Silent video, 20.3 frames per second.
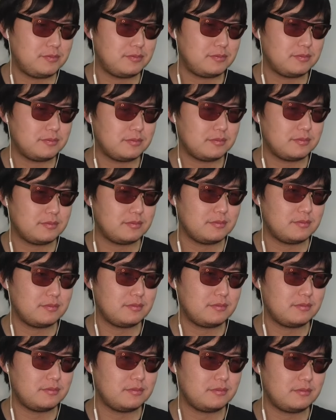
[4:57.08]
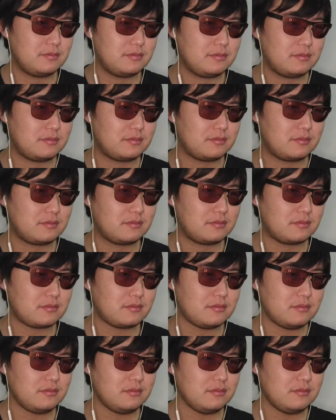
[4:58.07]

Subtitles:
(silence)